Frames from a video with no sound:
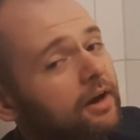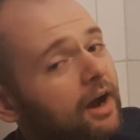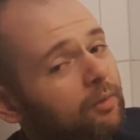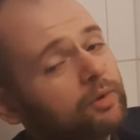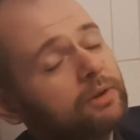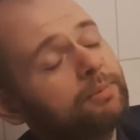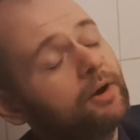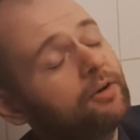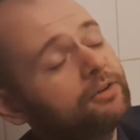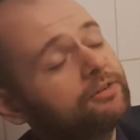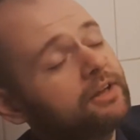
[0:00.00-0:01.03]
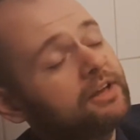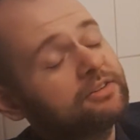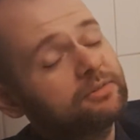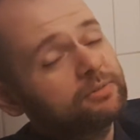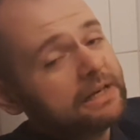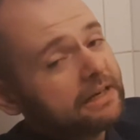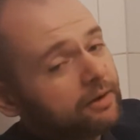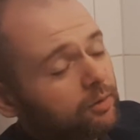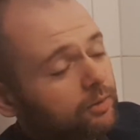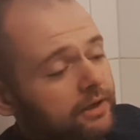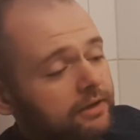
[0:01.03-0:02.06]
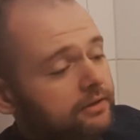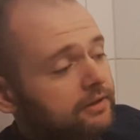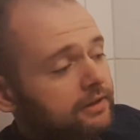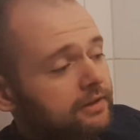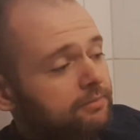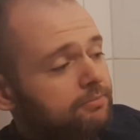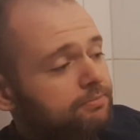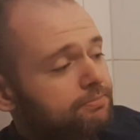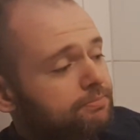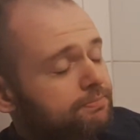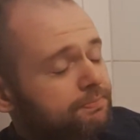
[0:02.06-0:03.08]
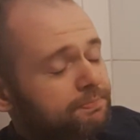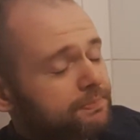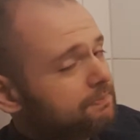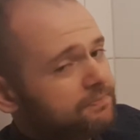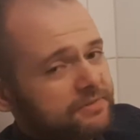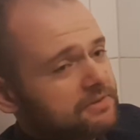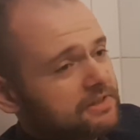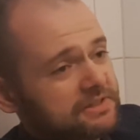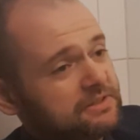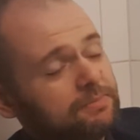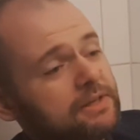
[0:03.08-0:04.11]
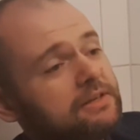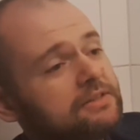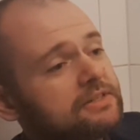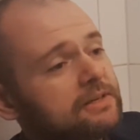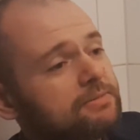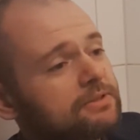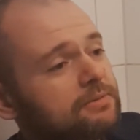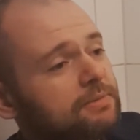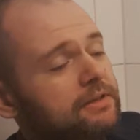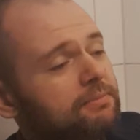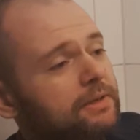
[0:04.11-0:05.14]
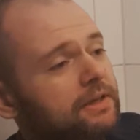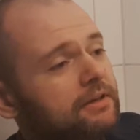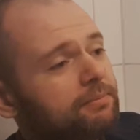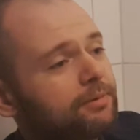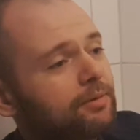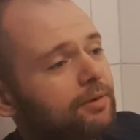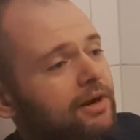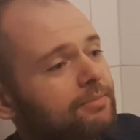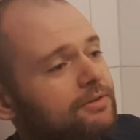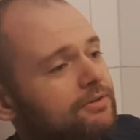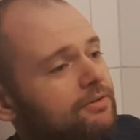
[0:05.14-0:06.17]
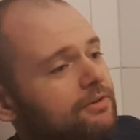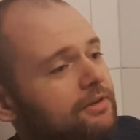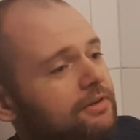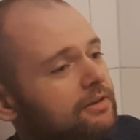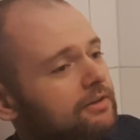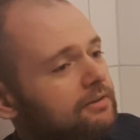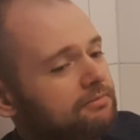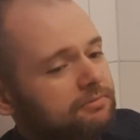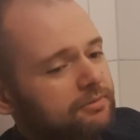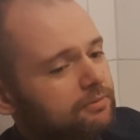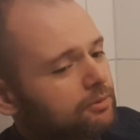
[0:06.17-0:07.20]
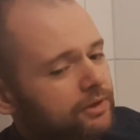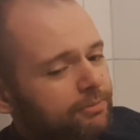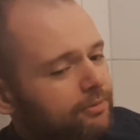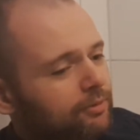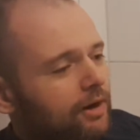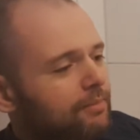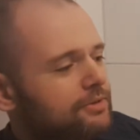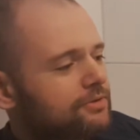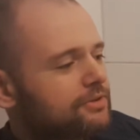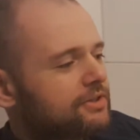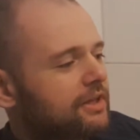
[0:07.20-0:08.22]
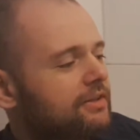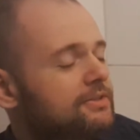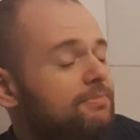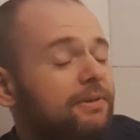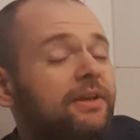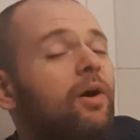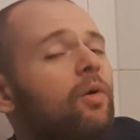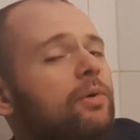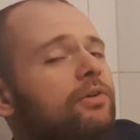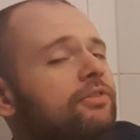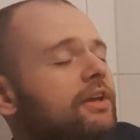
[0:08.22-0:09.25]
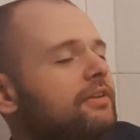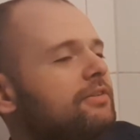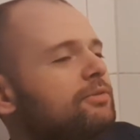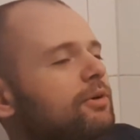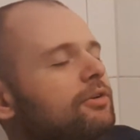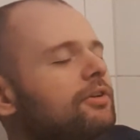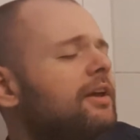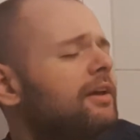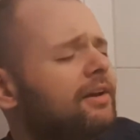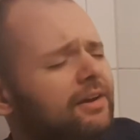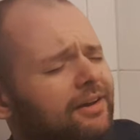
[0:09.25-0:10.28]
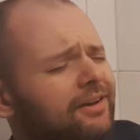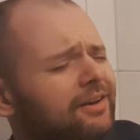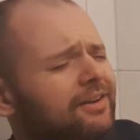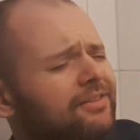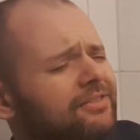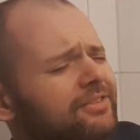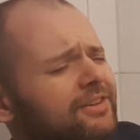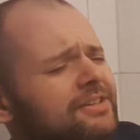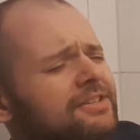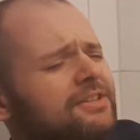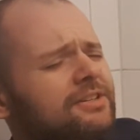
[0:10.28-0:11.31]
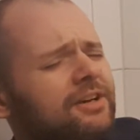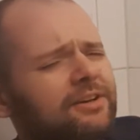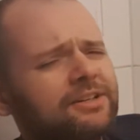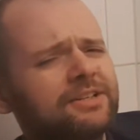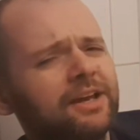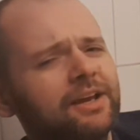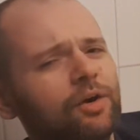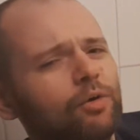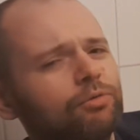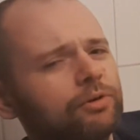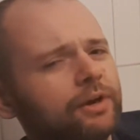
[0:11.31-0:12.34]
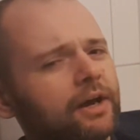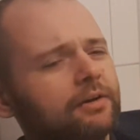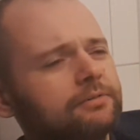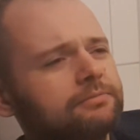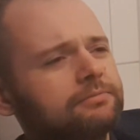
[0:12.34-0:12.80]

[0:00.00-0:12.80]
I will be honest, it's really only it seems to be the beginner programmers or the rookie programmers who say this, but they always say these words. This is going to take over now.